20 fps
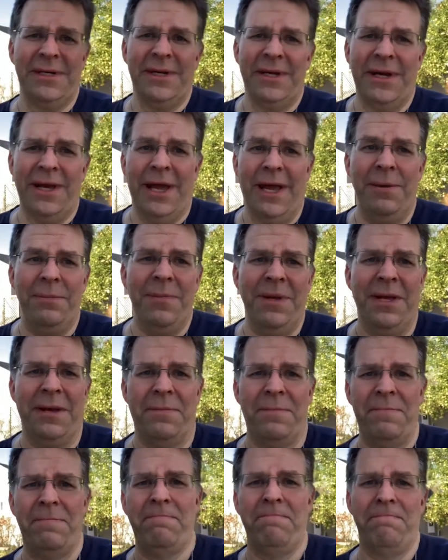and me
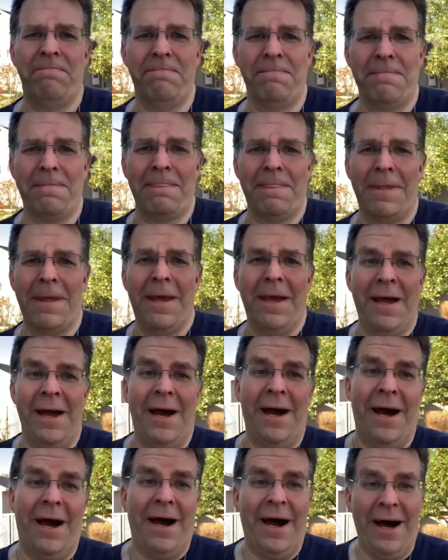
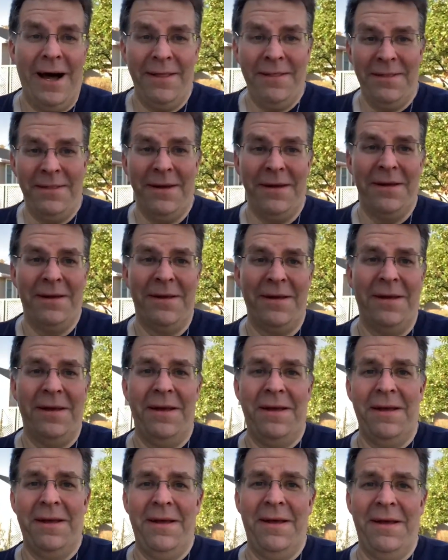on
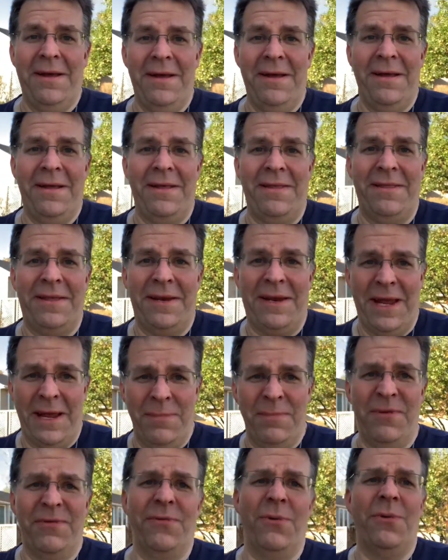the day
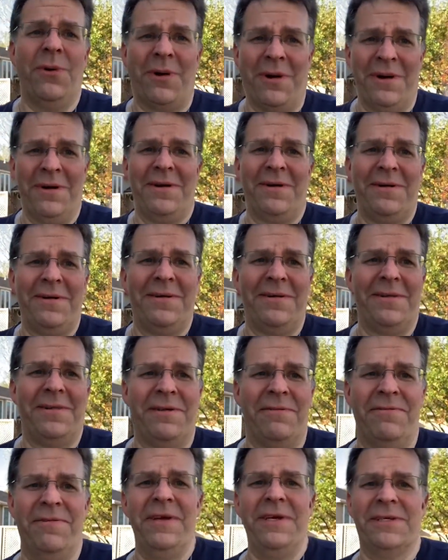before the
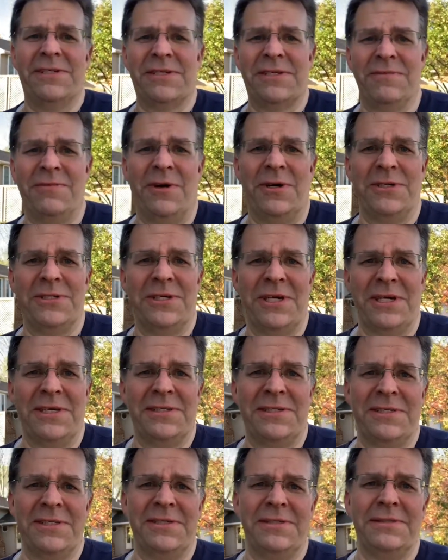Feast of All Saints
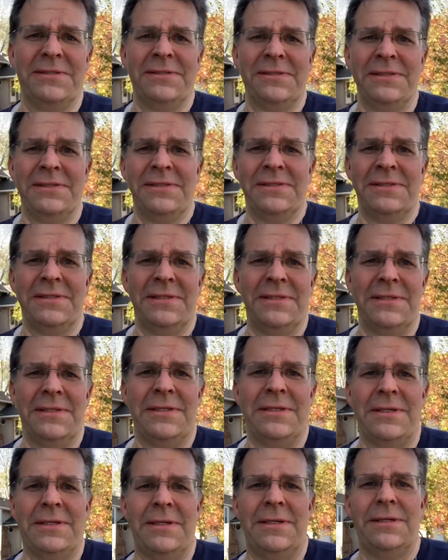
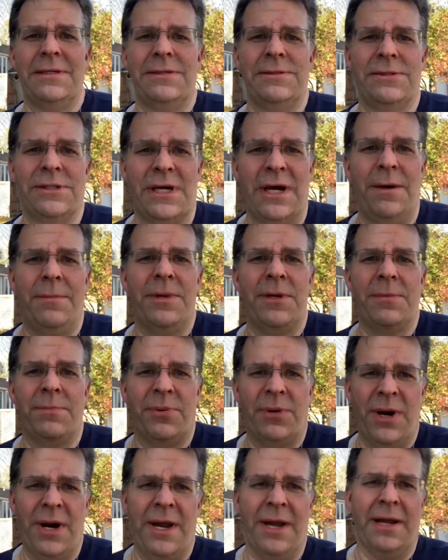to come and to
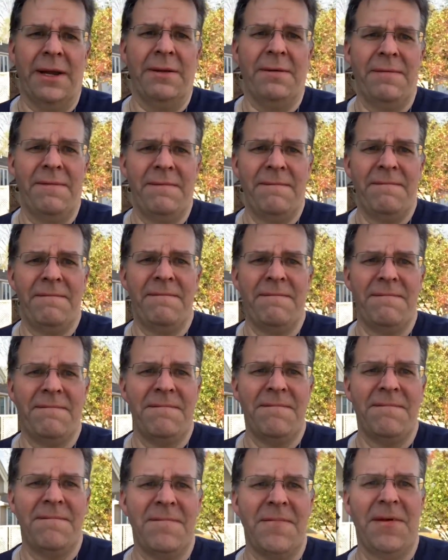pray
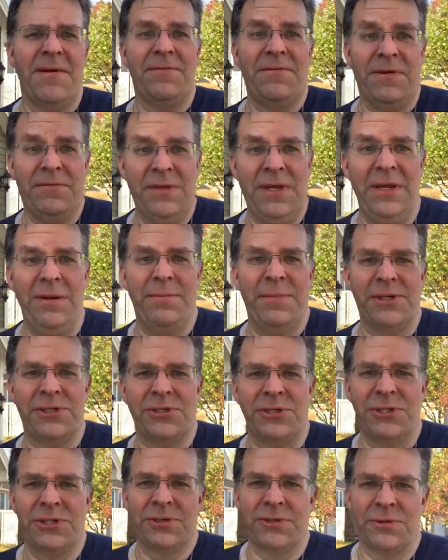15 Mysteries
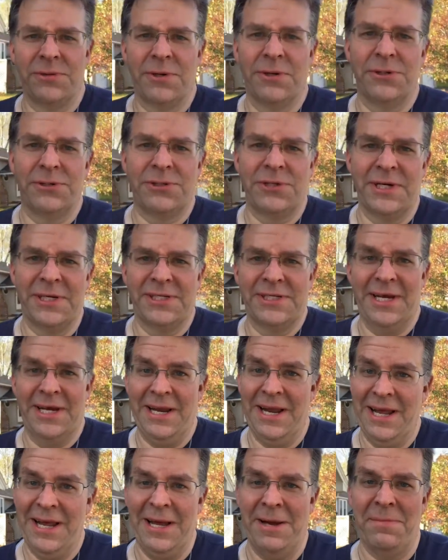of the Rosary, 10
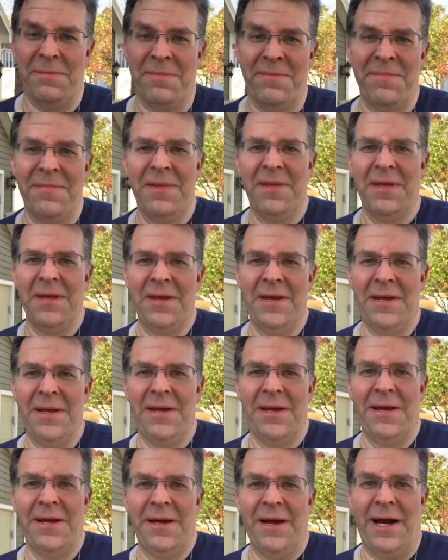a.m.,
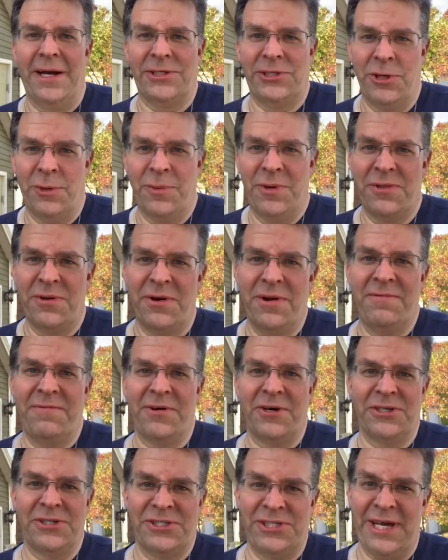October
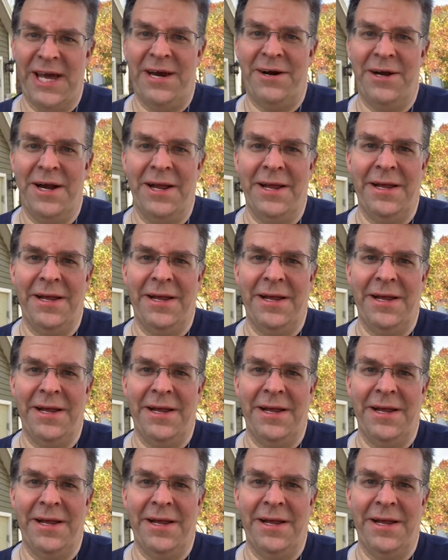31st, Saturday.